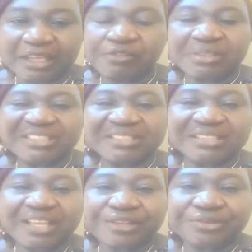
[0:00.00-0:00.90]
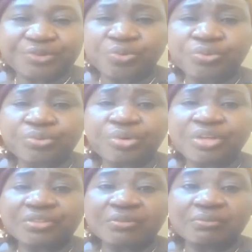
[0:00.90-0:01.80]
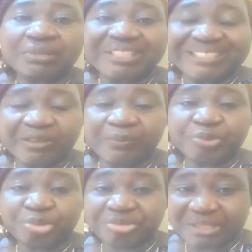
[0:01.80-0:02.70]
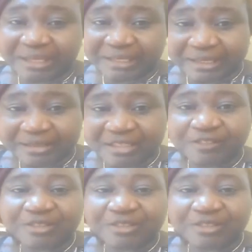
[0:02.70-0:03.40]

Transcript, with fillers: everyone understands what made up those targets,